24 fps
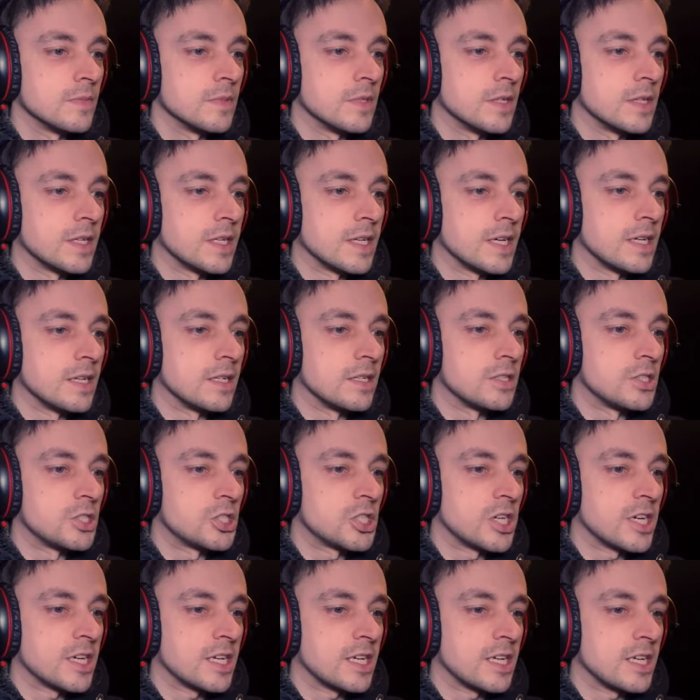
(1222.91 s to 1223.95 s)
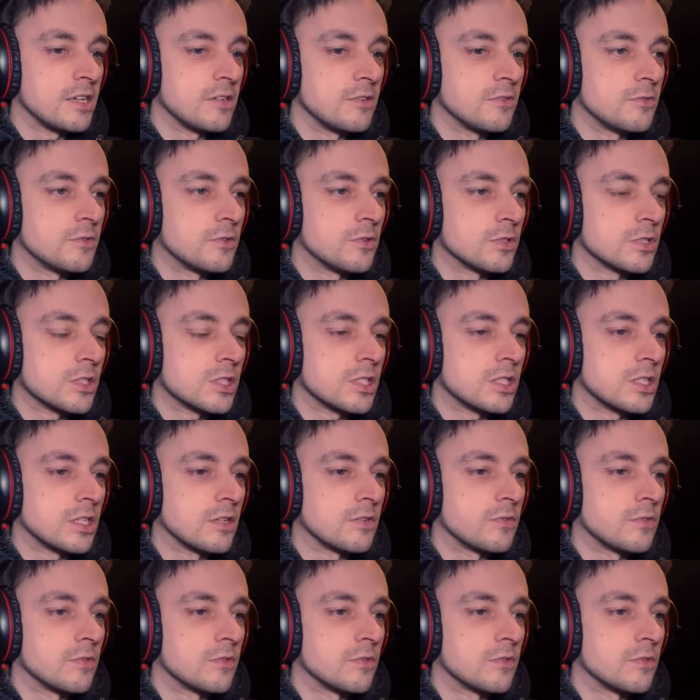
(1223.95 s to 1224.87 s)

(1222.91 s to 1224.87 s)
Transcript: Again, checking for stuff.